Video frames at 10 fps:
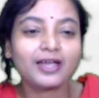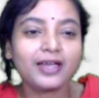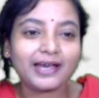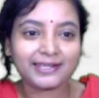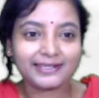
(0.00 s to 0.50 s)

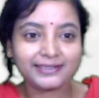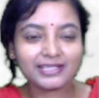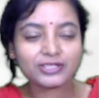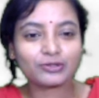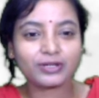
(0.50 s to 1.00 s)
And in
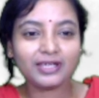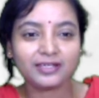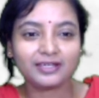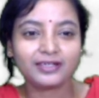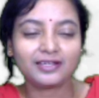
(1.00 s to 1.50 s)
this way,
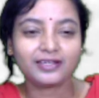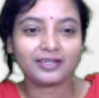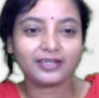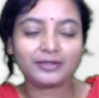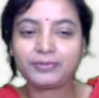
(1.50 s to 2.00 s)

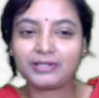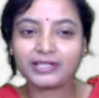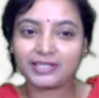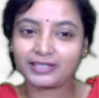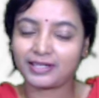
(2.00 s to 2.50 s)
every
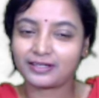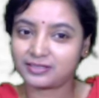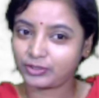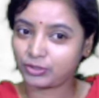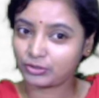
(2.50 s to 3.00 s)
day they tells
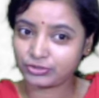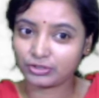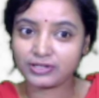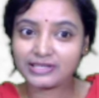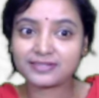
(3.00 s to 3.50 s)
the
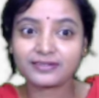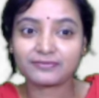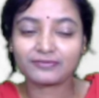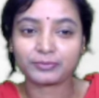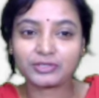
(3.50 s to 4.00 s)
stories
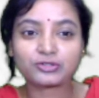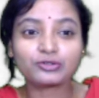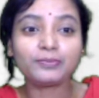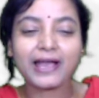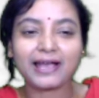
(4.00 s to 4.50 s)
from this group,